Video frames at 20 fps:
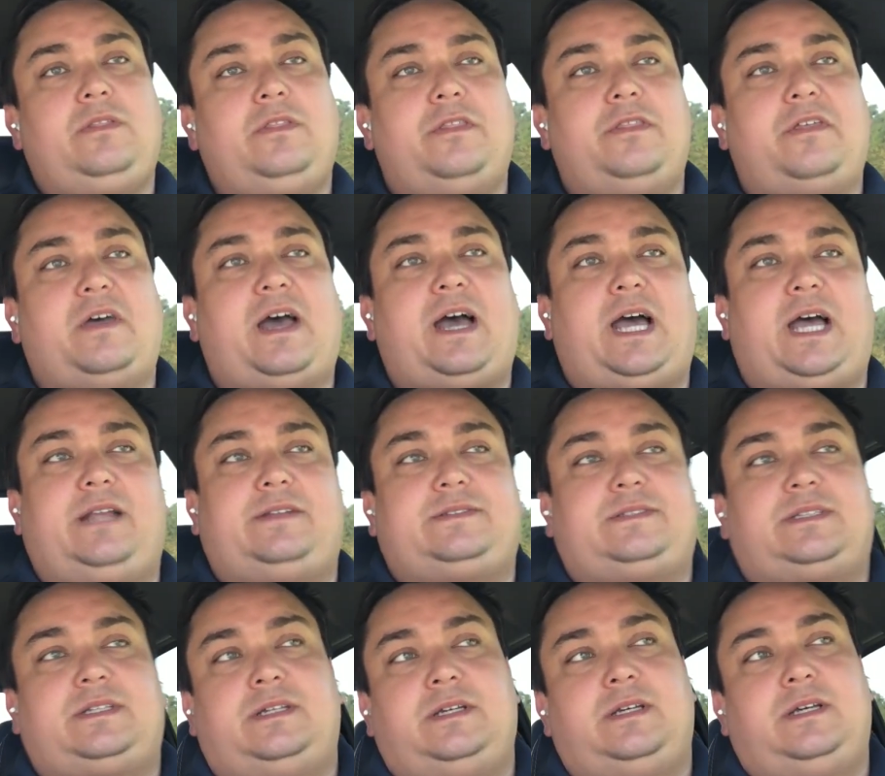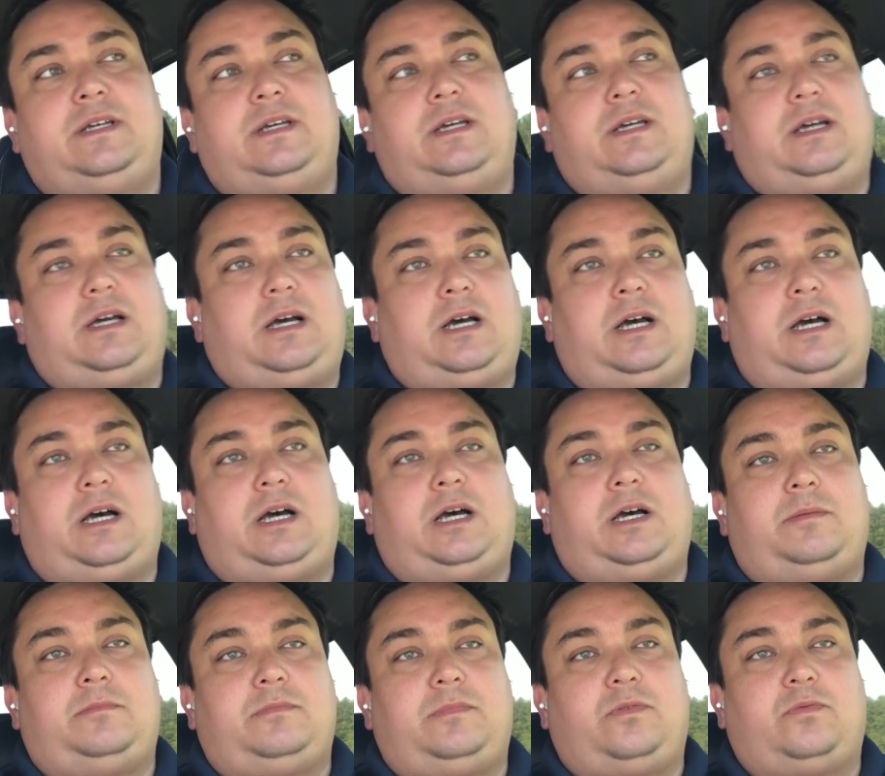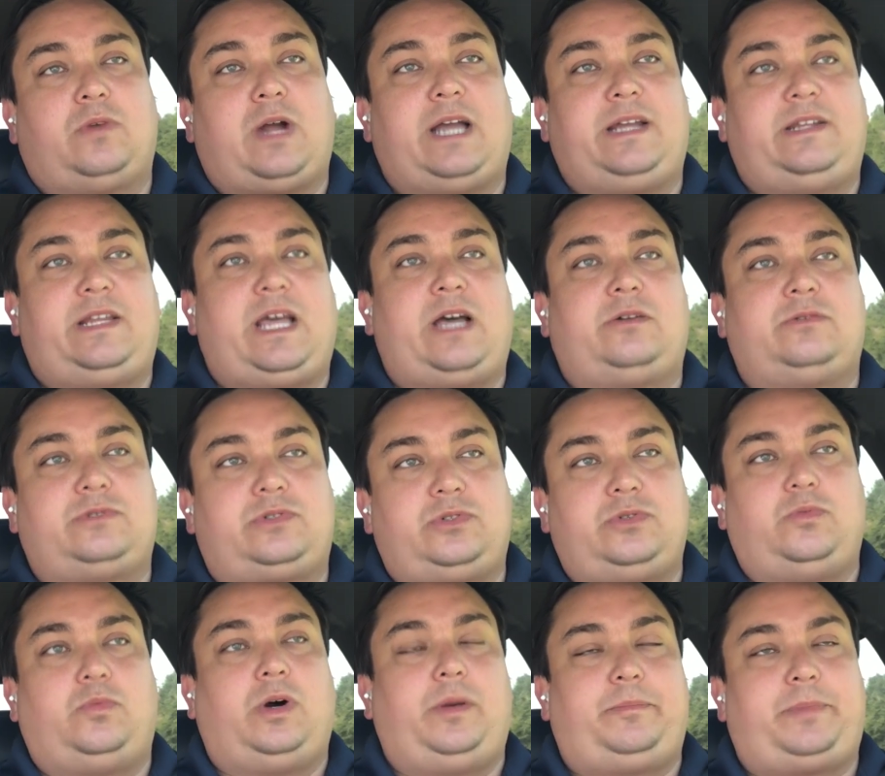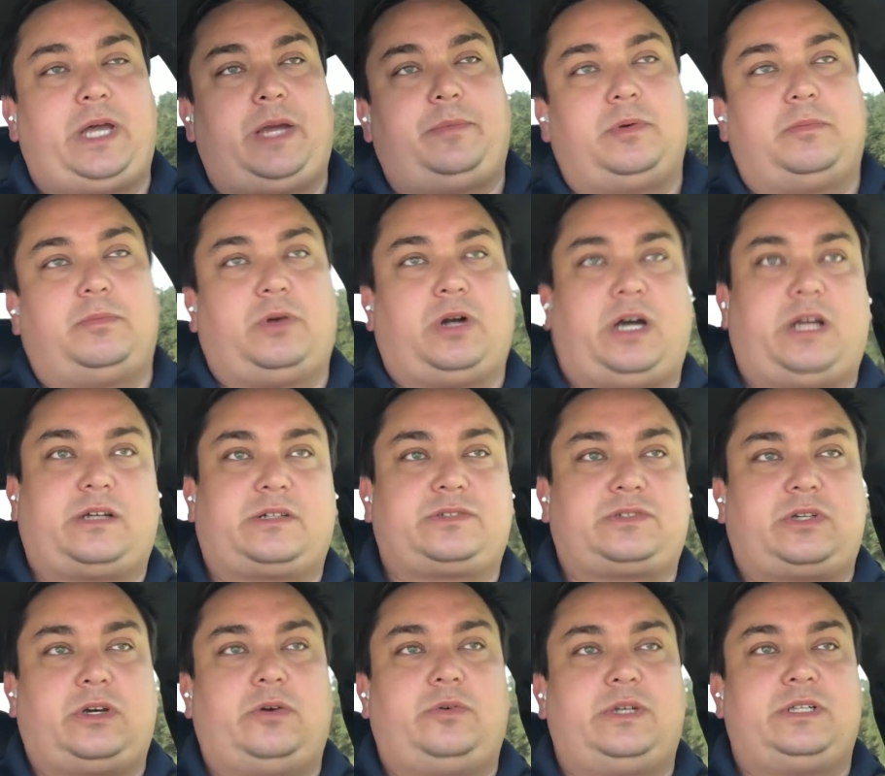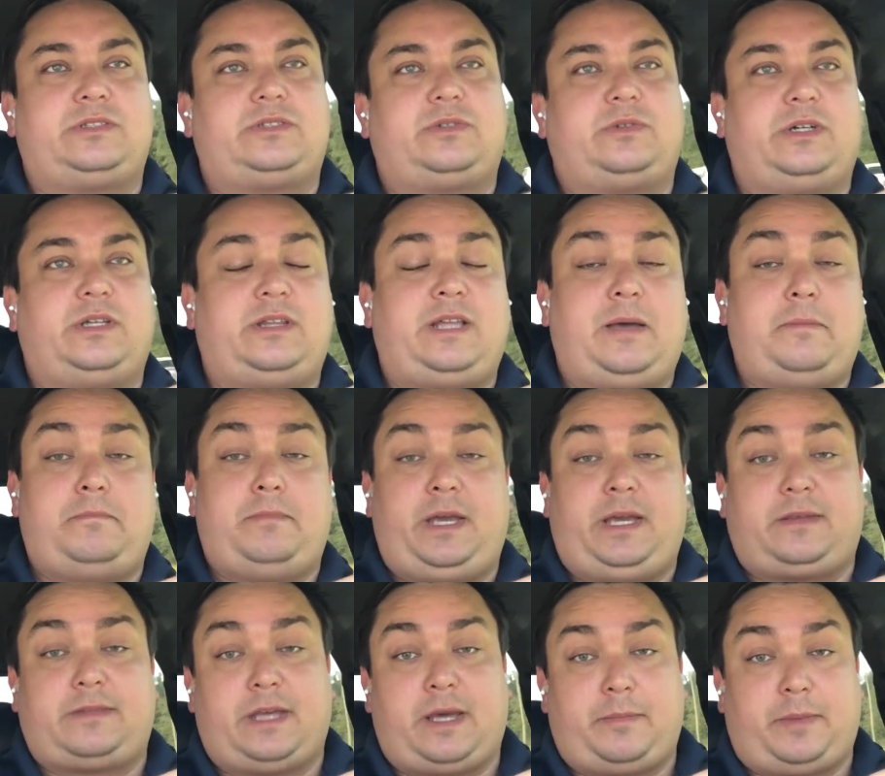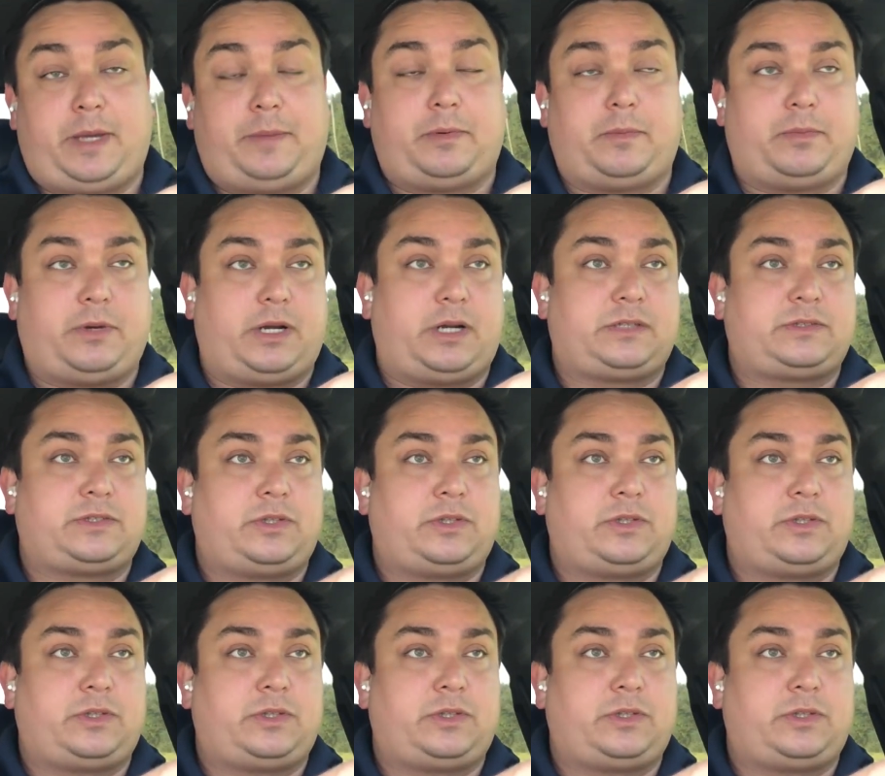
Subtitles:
that right down to what paper products go into it that make that paper product.